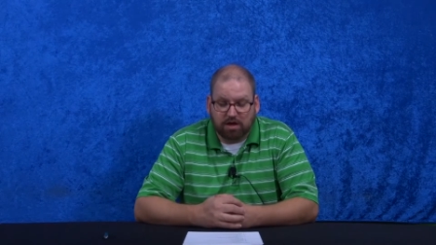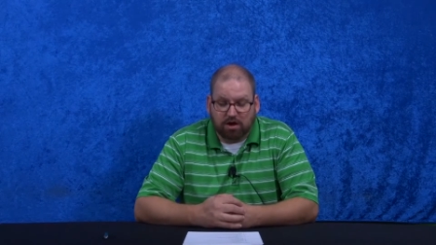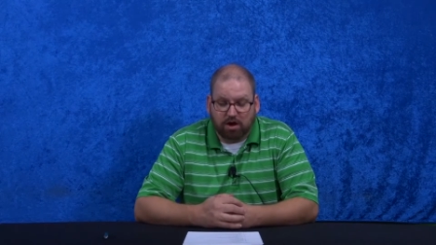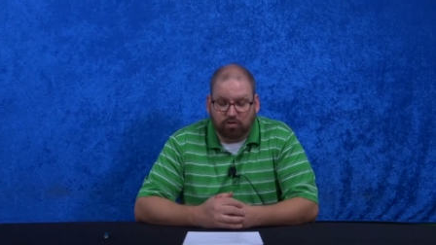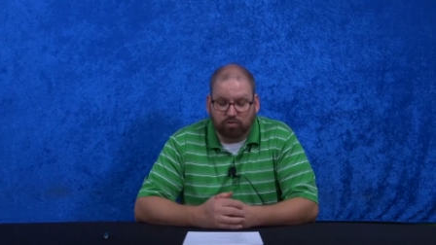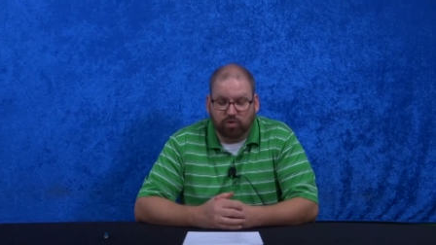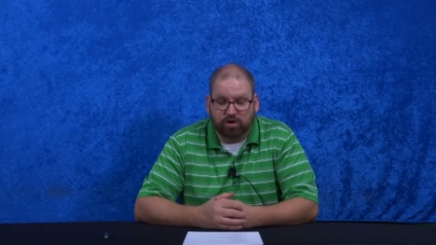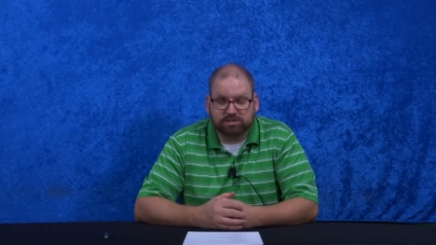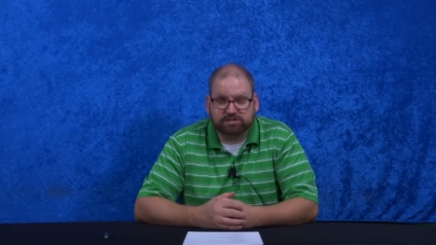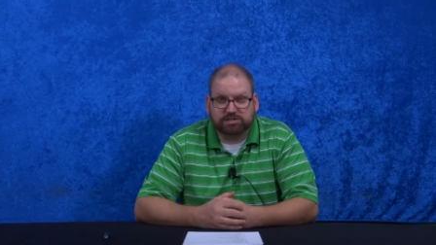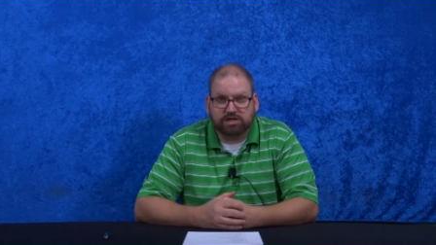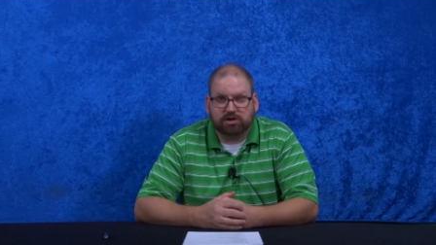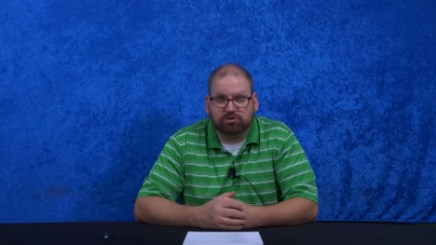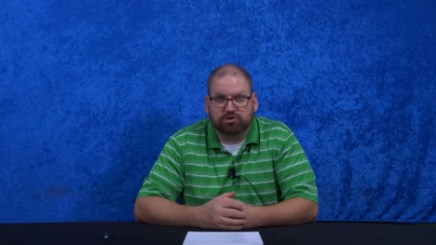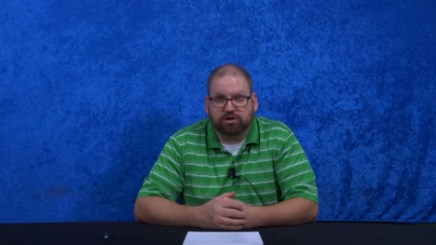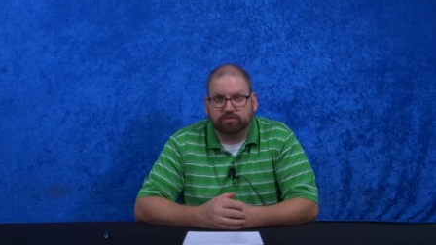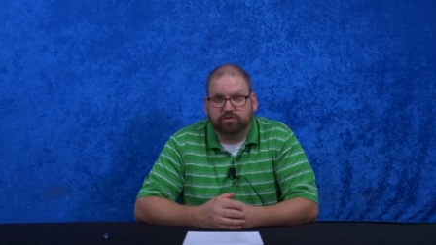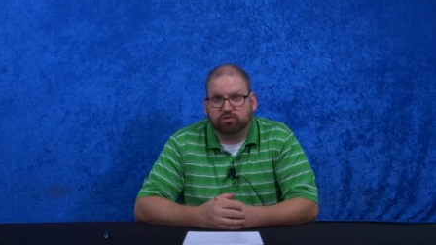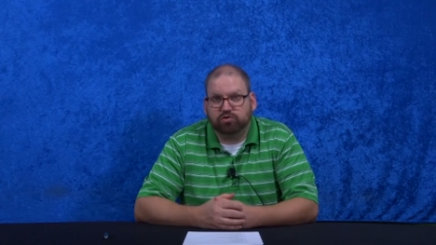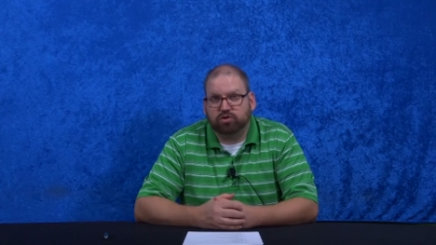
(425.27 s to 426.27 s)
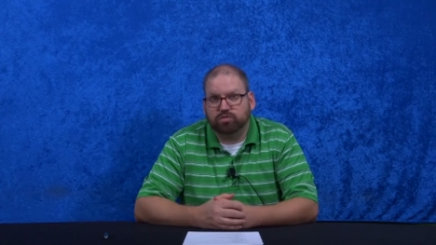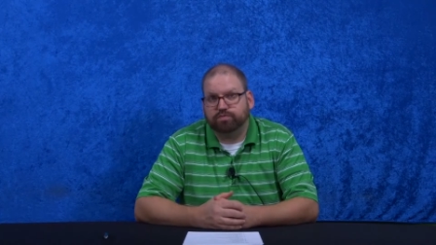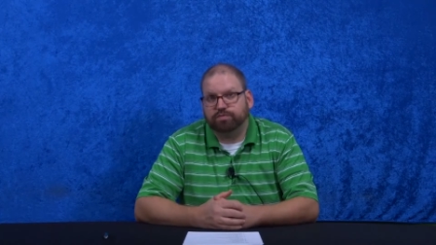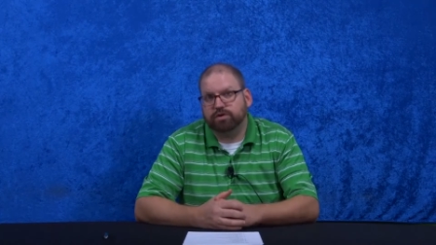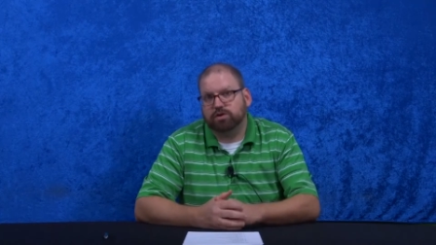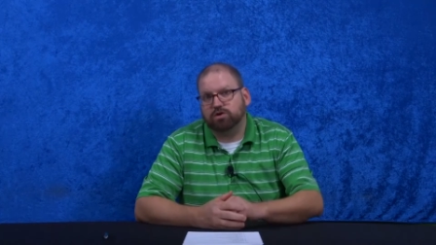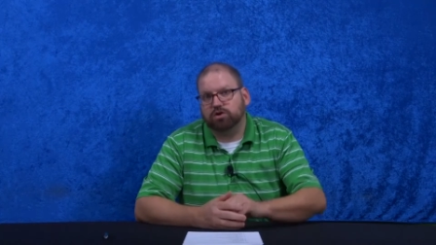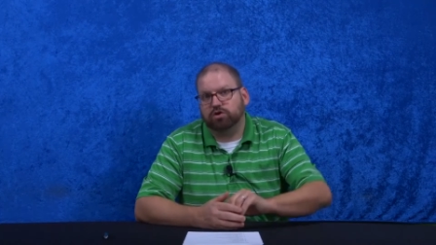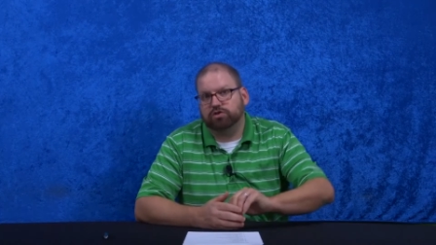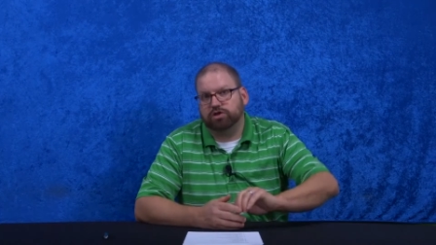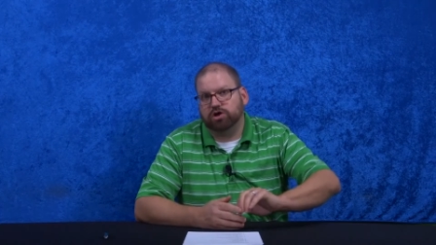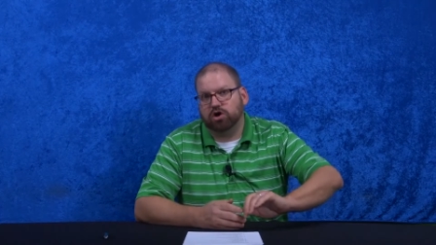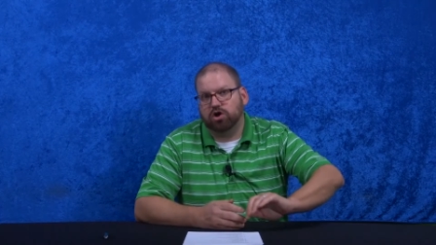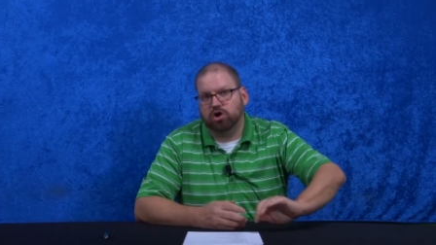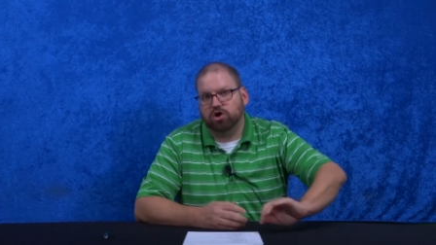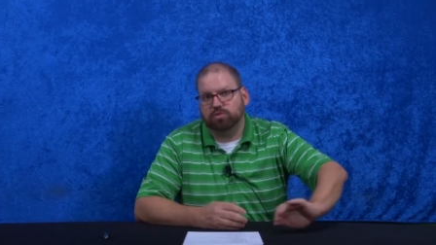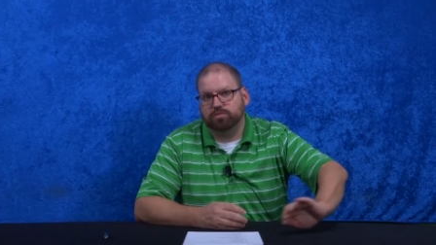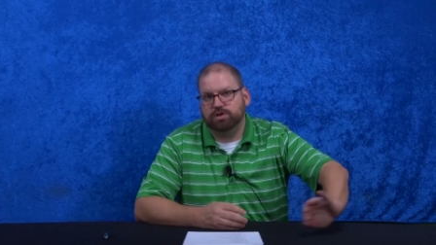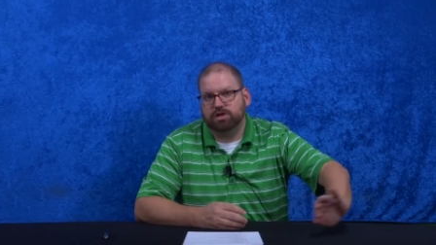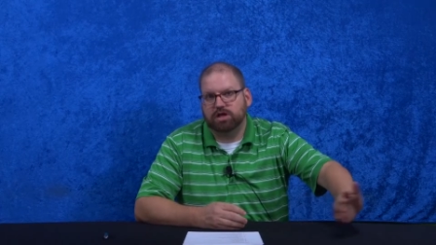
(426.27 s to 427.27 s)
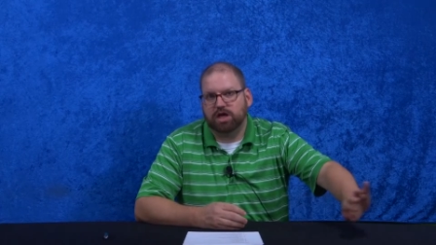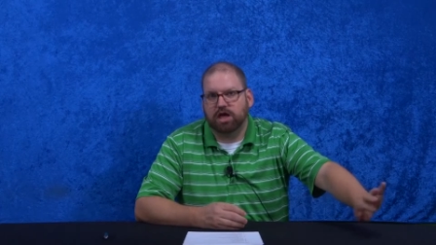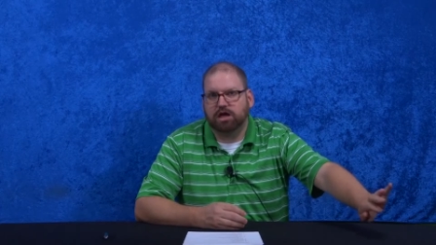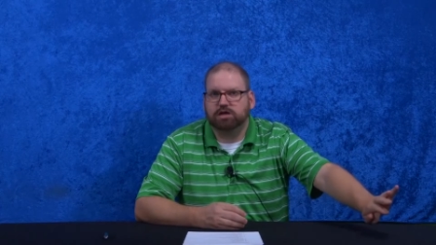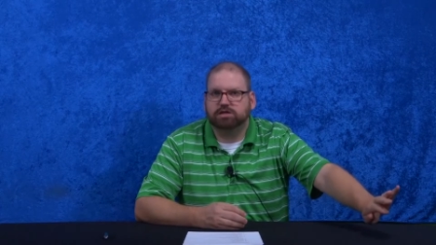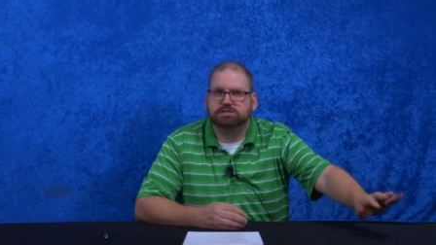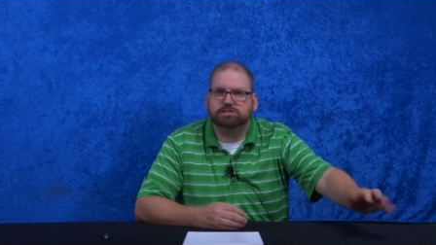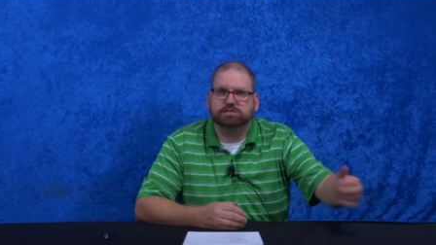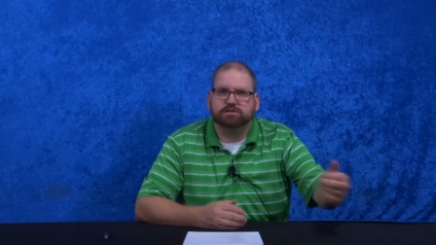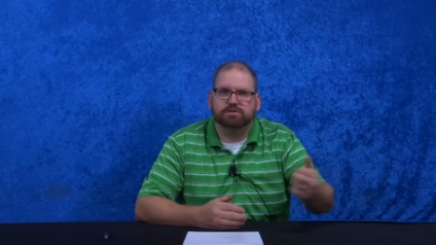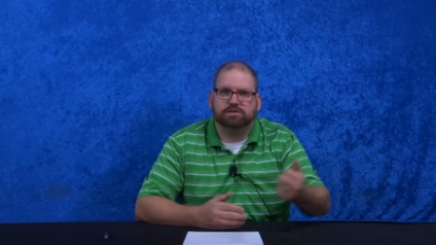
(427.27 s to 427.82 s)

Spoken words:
On one side, you have a group called the Armagnacs.